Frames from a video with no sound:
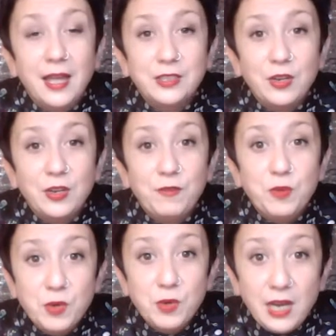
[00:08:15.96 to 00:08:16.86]
So if
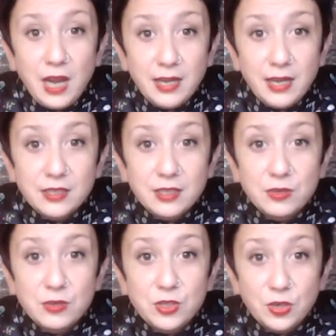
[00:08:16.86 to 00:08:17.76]
you would like
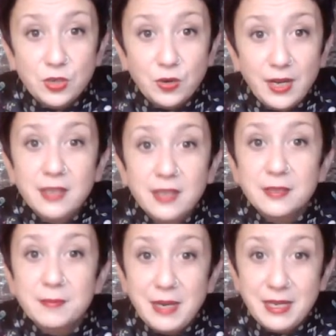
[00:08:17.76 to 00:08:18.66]
to join
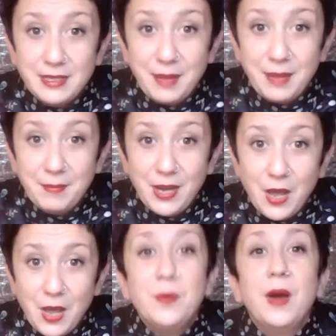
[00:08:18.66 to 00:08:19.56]
us, please let me
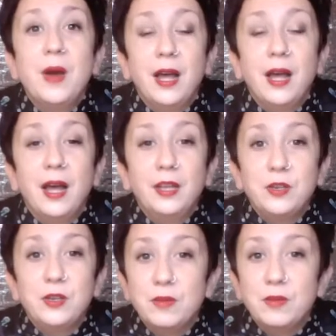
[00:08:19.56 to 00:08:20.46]
know.
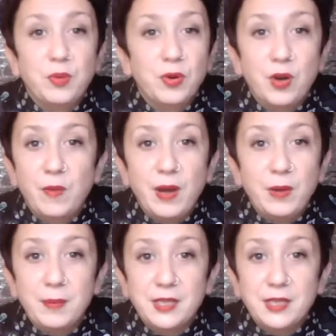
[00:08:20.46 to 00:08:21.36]
You can book on my
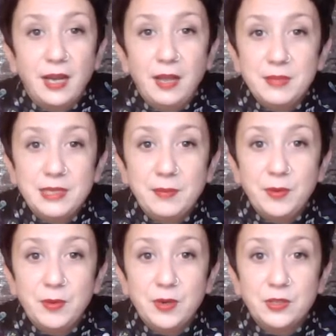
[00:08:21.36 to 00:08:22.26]
website at
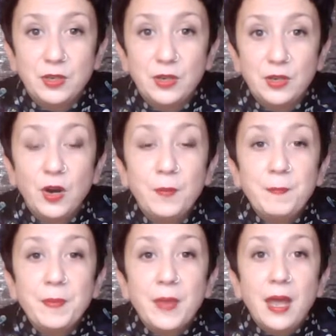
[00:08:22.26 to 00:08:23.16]

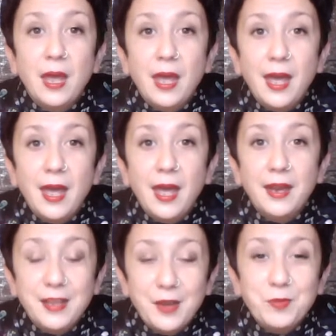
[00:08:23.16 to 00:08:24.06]
mycenaerose.com,
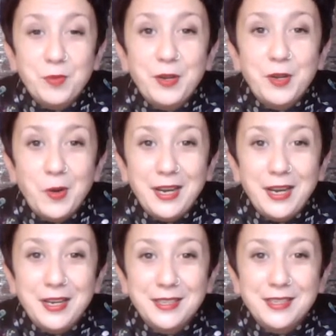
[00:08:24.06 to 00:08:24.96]
and yeah, it would be great
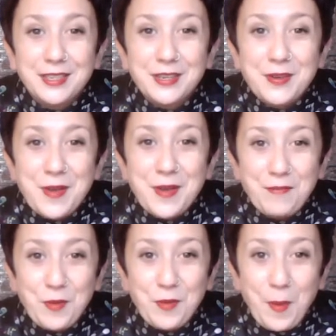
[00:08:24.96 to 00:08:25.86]
to
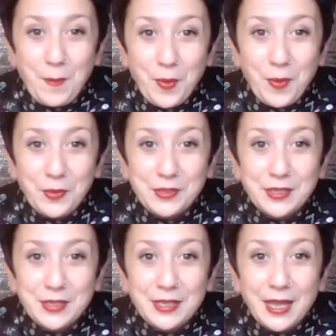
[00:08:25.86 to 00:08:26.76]
have you on board,
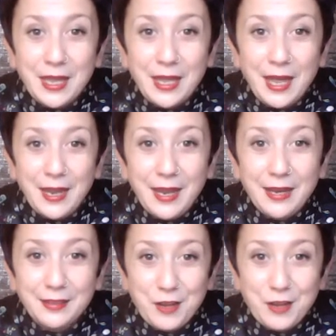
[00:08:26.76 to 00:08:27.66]

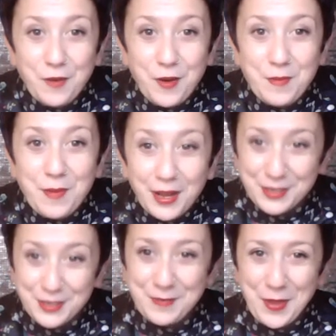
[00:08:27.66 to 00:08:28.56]
and thank you very
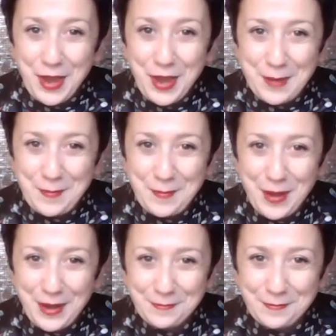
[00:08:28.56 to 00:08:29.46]
much. Okay,
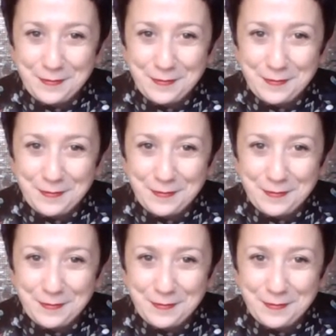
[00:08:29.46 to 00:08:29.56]
bye.